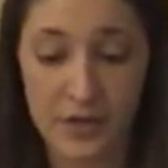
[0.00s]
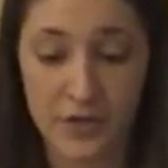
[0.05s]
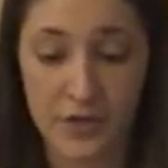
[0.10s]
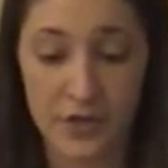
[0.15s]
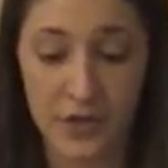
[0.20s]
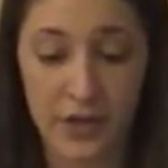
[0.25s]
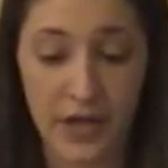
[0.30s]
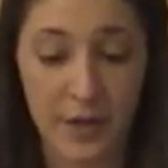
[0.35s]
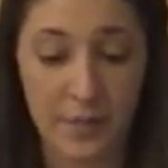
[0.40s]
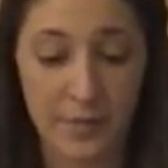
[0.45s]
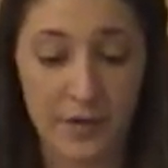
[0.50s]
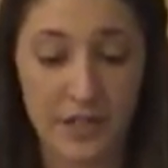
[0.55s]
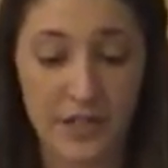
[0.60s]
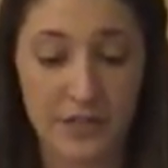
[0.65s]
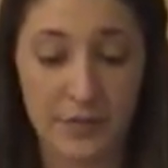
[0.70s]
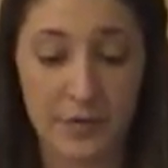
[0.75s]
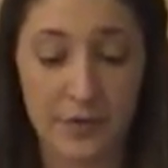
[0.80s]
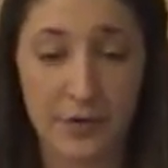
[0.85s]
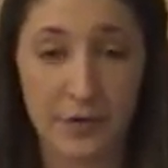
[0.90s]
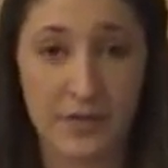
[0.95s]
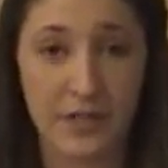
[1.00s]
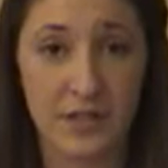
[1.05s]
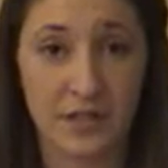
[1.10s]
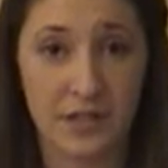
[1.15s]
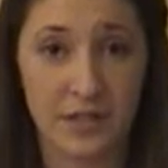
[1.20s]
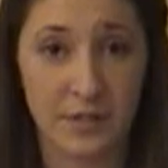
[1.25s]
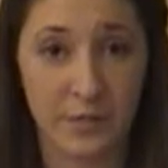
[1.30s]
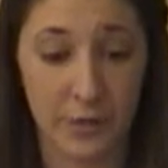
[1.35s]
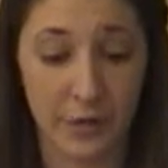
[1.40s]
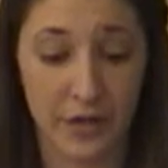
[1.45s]
to the companies producing
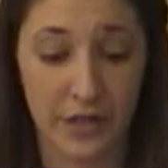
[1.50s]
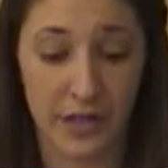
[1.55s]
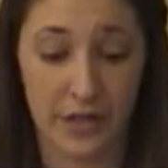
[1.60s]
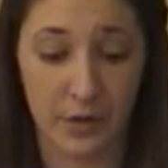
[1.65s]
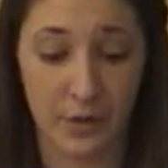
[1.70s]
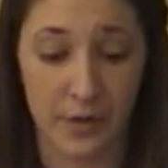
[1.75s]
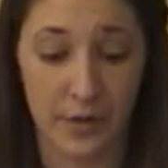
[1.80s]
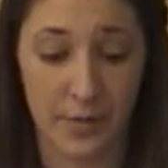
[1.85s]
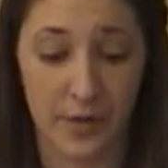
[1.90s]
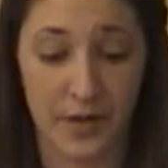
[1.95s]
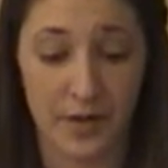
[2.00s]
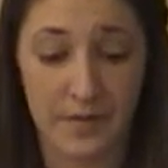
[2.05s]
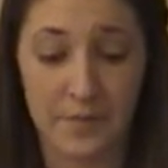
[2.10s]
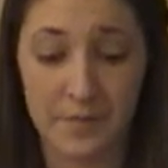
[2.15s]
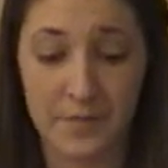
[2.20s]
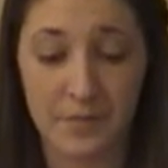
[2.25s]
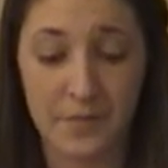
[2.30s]
the sporting equipment.